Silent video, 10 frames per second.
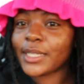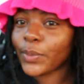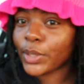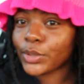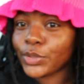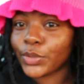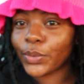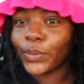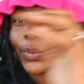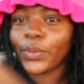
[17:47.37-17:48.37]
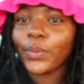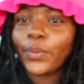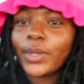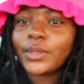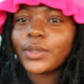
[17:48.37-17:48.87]
what do you
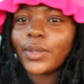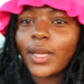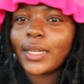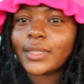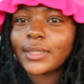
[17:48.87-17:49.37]
do guys?